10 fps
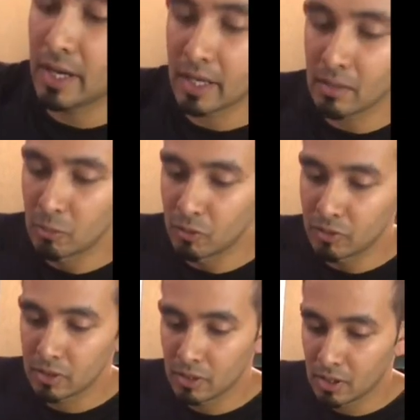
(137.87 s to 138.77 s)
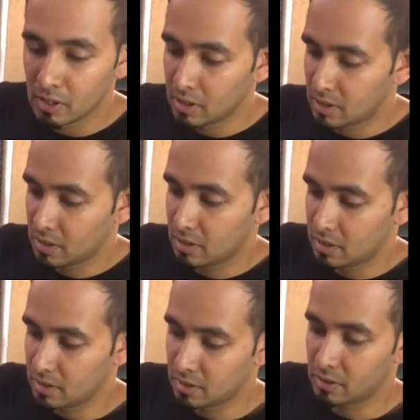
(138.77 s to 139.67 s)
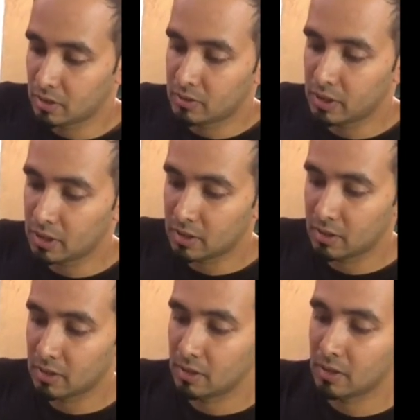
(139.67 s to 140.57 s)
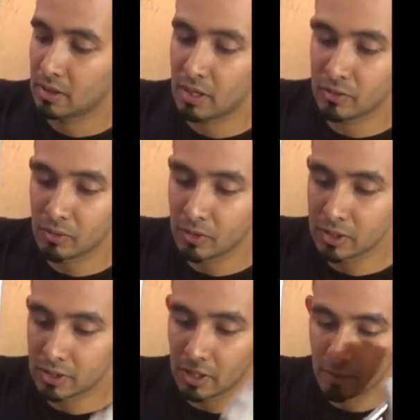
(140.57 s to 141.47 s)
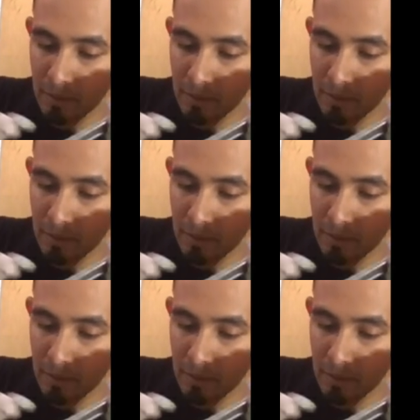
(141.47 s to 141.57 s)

I can move. You can see it. That's reverse gear.